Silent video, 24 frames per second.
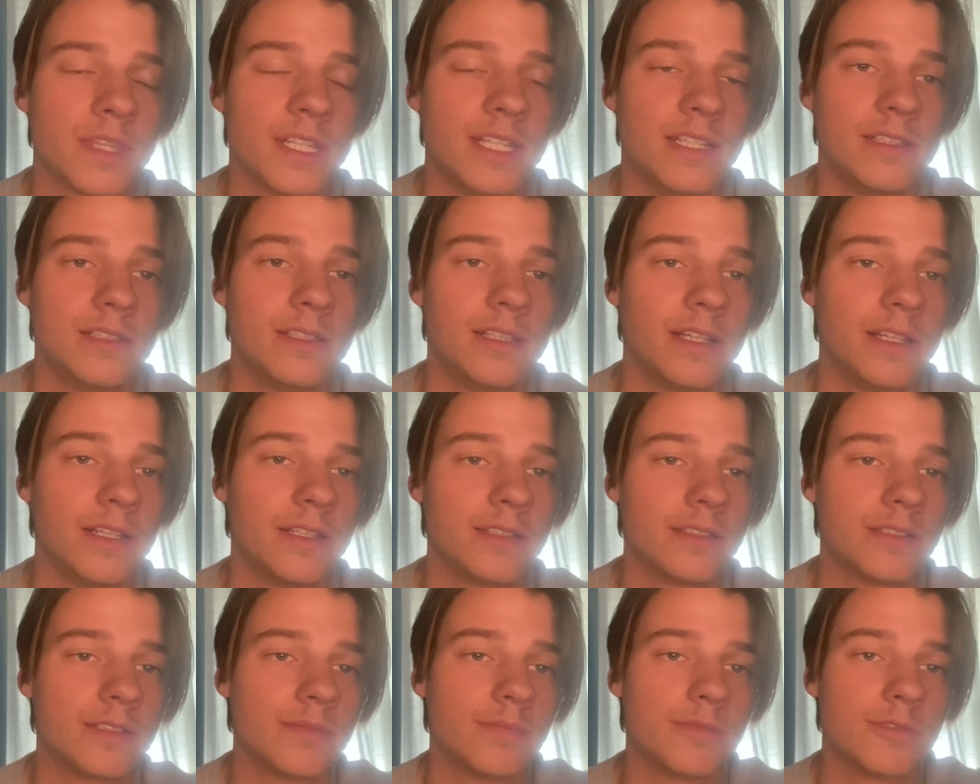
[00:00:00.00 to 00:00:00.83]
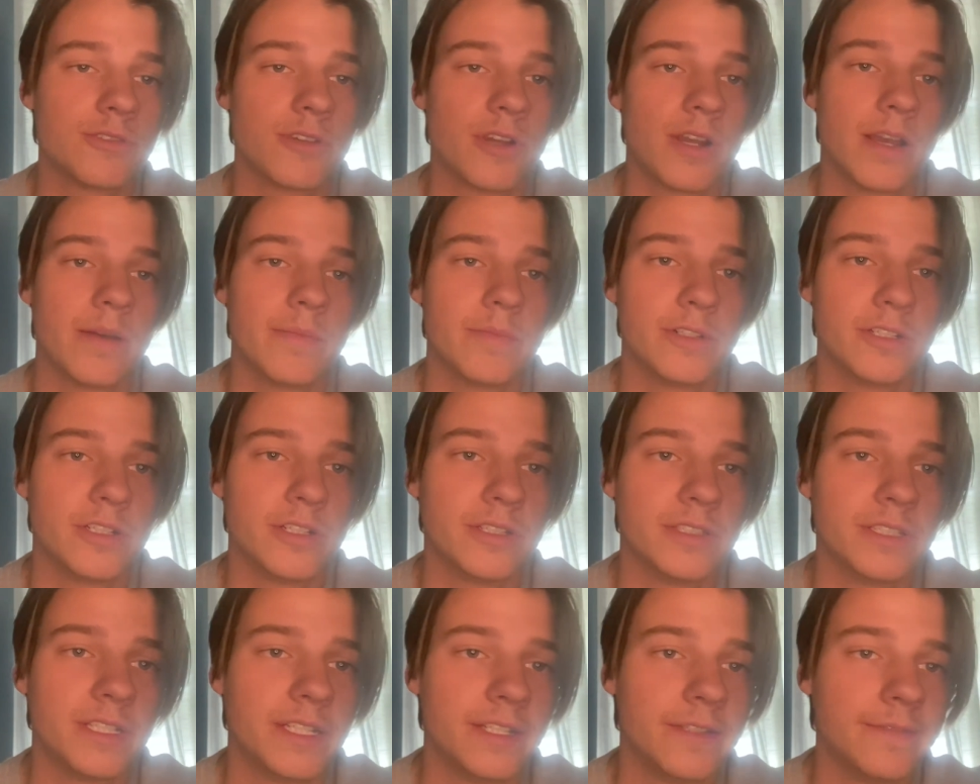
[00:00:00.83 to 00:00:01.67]
Hit like, subscribe, and
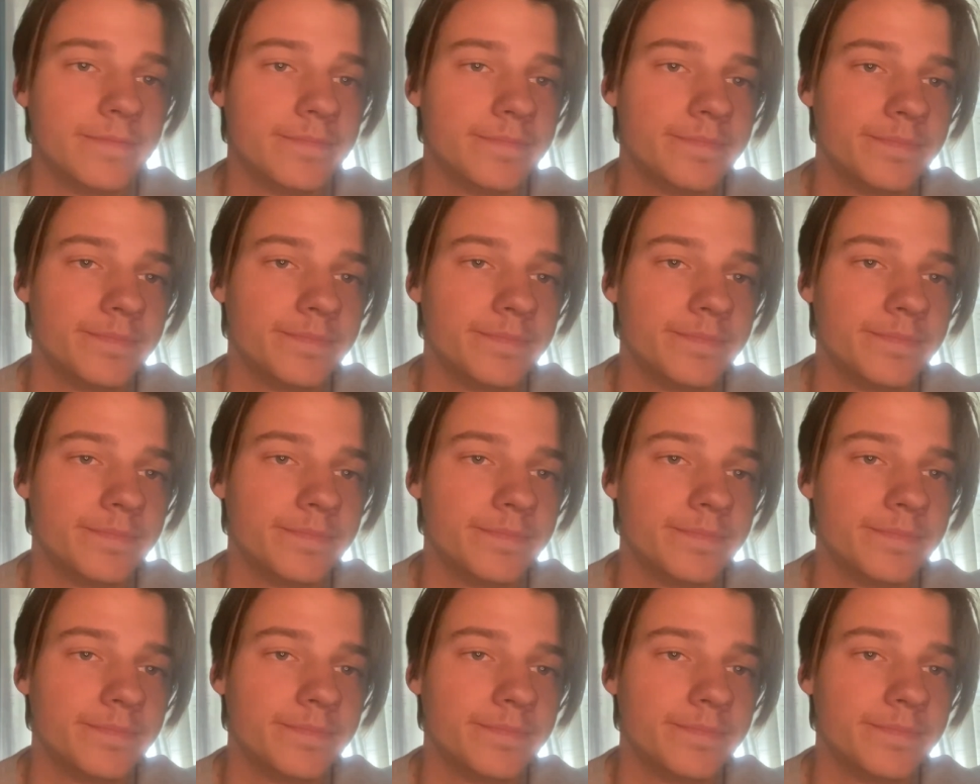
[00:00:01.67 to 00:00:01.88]
all that.